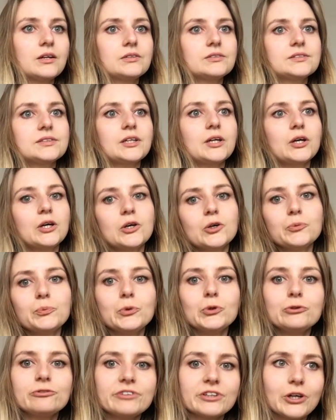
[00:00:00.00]
So
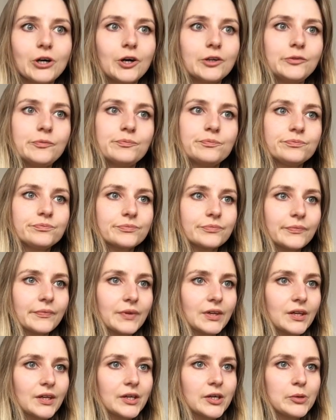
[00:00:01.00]
moving on,
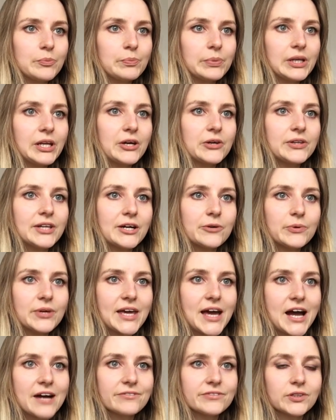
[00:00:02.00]
below that we
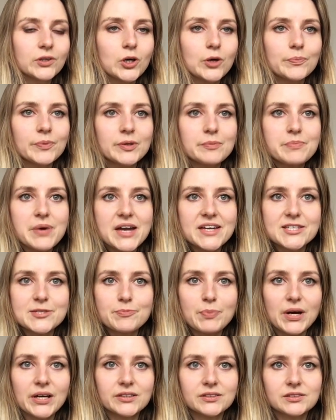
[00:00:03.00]
have the copy and paste
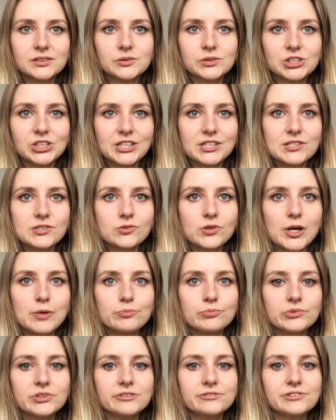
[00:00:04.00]
buttons, which I described
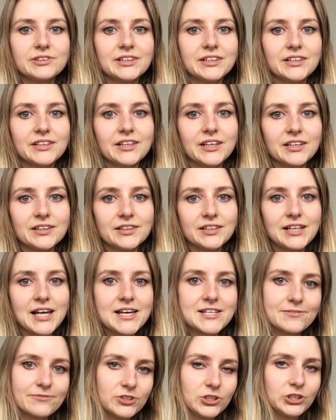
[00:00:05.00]
briefly in the
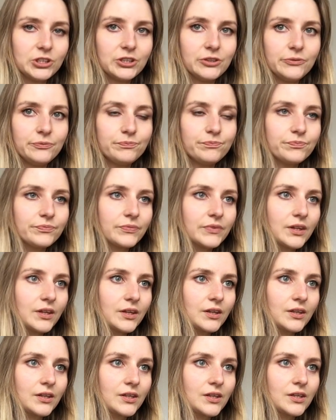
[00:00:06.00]
last video.
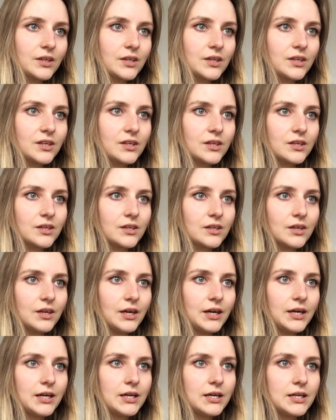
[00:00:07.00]

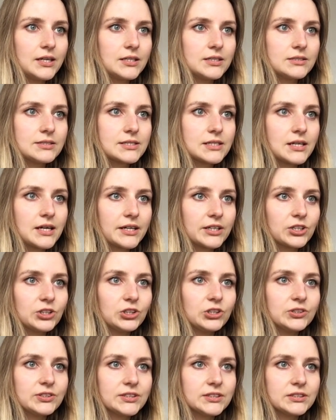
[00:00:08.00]
And I can
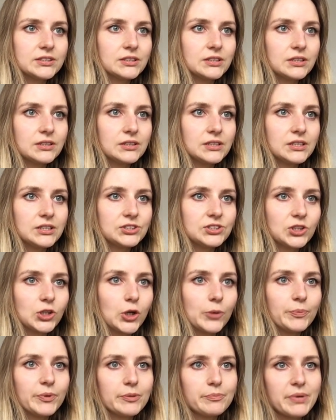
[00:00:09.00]
use these to
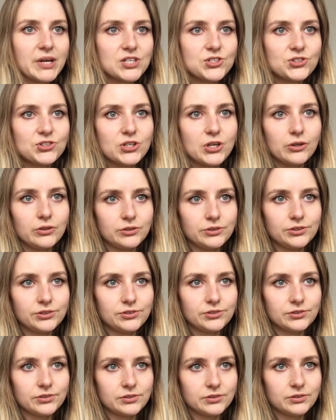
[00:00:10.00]
copy and paste
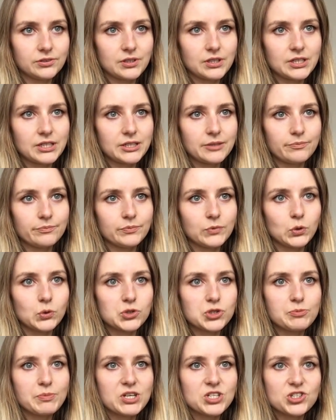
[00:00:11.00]
notes,
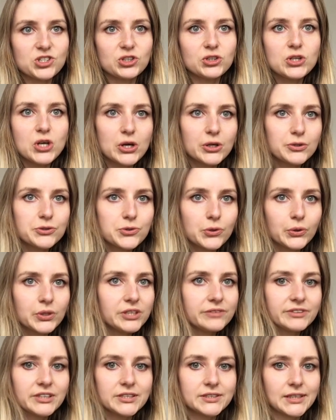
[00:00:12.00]
automation nodes, or
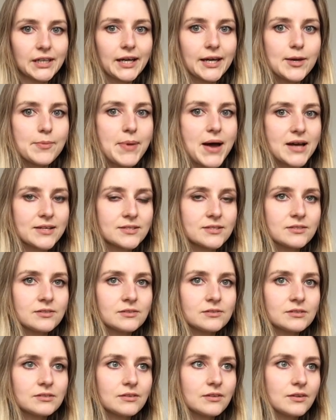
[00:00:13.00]
even entire
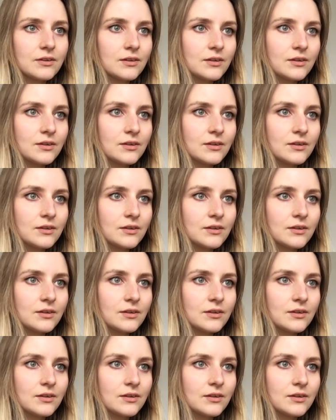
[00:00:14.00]
patterns.